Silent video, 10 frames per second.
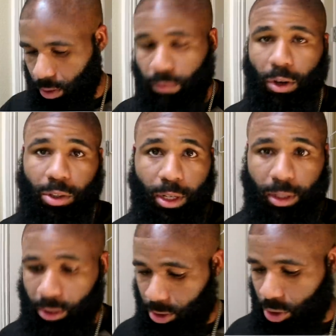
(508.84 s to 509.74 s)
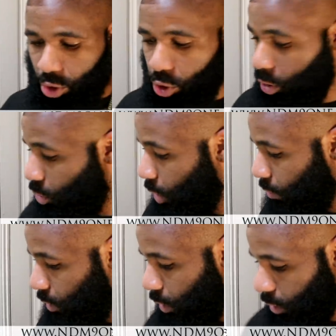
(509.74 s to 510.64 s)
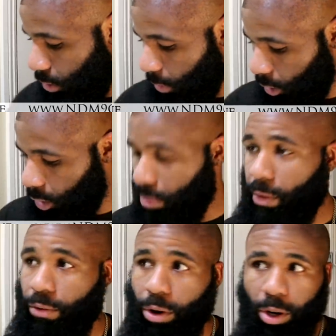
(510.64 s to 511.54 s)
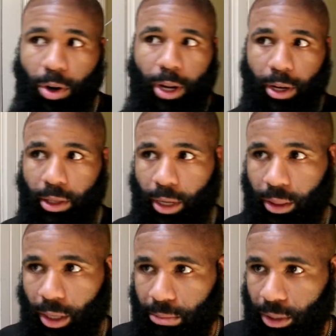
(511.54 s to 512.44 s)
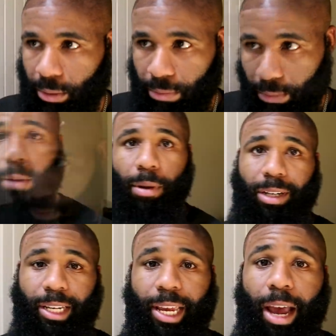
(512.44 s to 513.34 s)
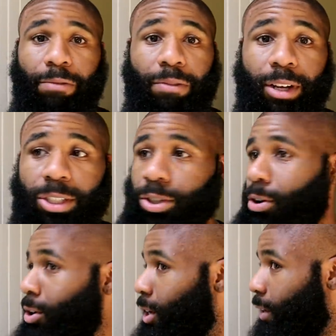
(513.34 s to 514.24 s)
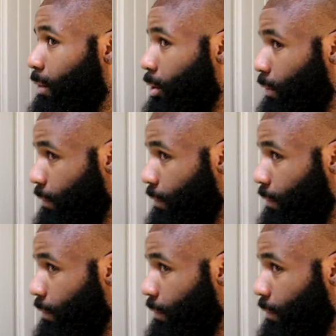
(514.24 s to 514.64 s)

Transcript: If y'all think this is cool and you never seen something like this before, go ahead and hit that thumbs up. About to catfish her on, a, on the